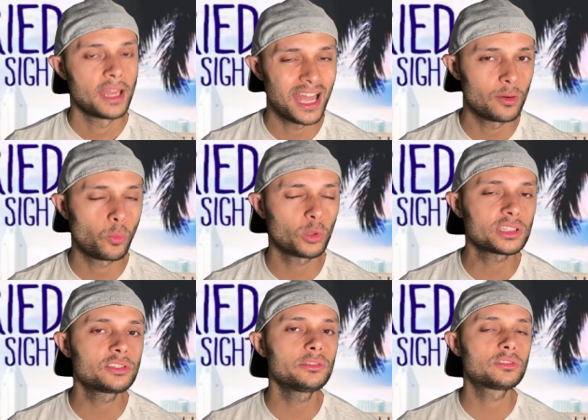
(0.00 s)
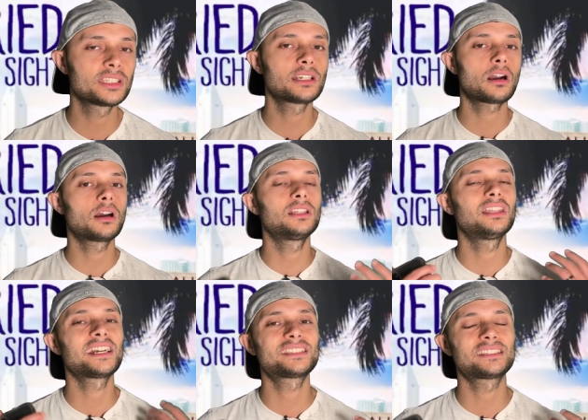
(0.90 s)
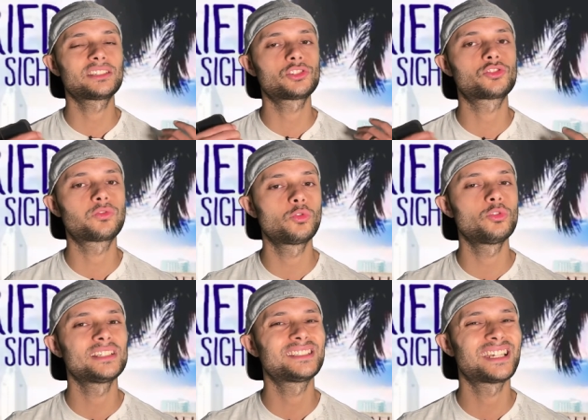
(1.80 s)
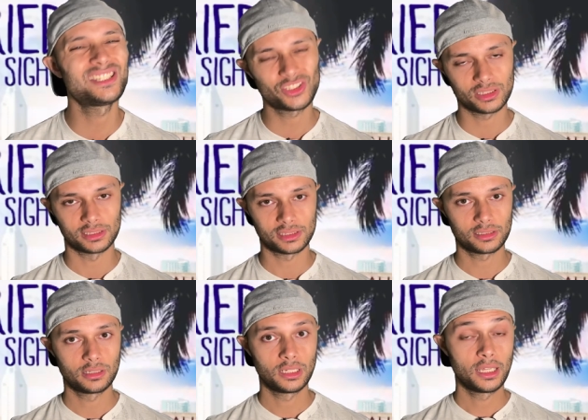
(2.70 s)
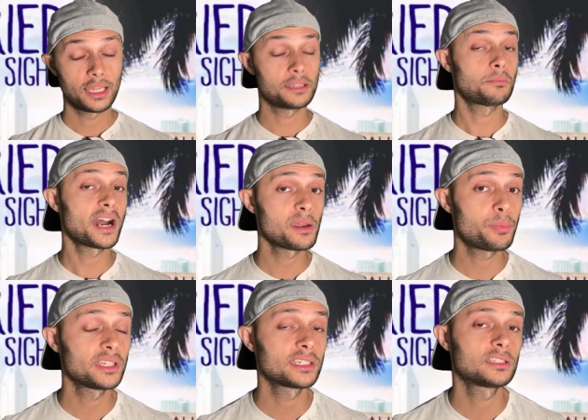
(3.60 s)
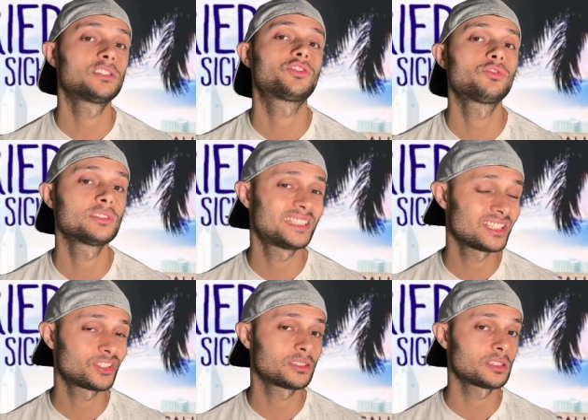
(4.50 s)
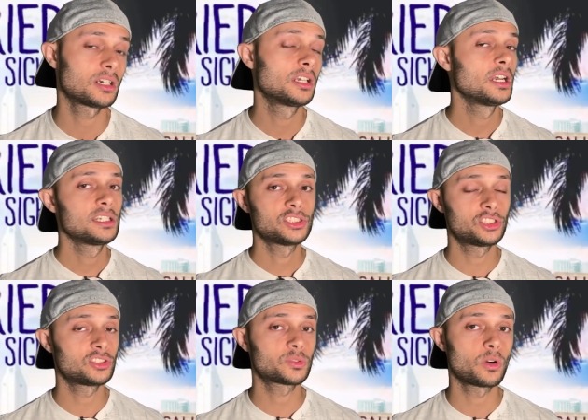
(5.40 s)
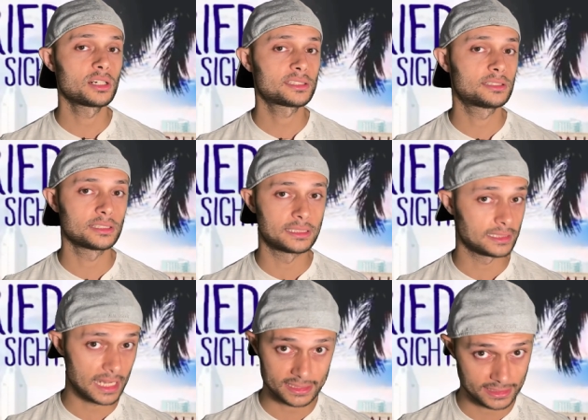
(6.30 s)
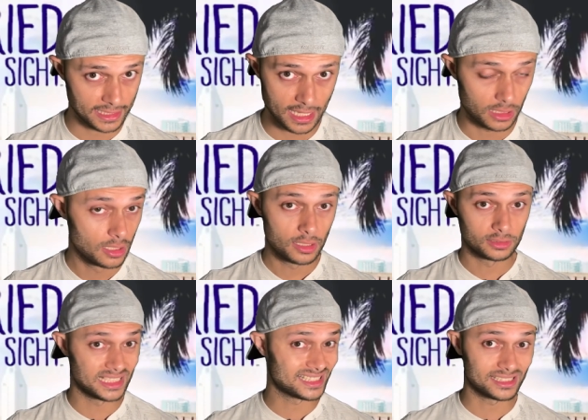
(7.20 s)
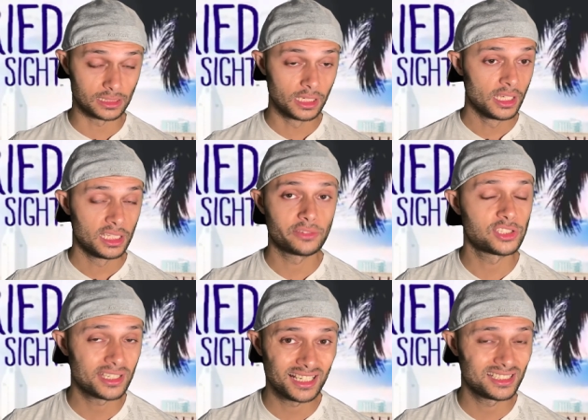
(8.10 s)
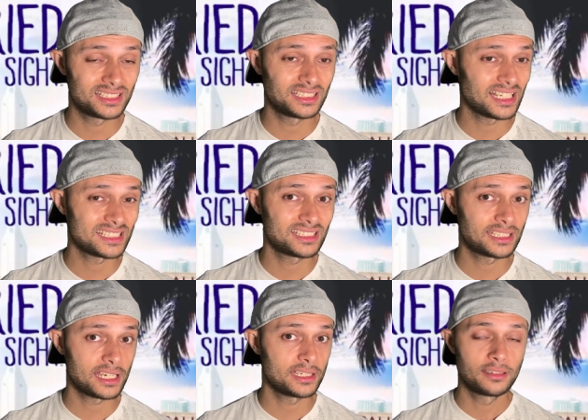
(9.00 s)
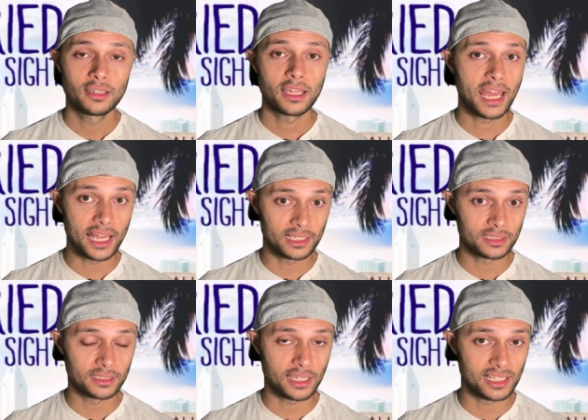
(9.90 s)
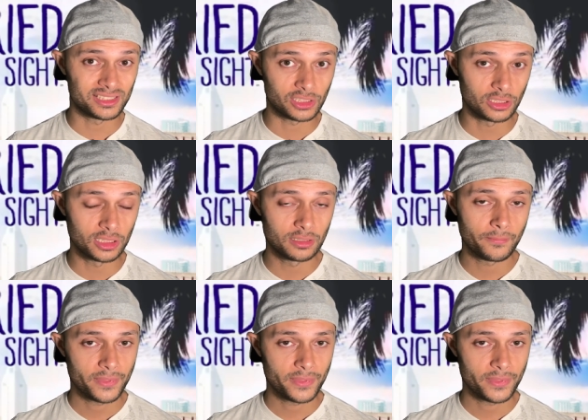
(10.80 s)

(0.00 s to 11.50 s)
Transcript: And what do you think are Alexis's true intentions? In my opinion, her true intentions are she just wants the DICK. That's it. If she can get the DICK and it's good,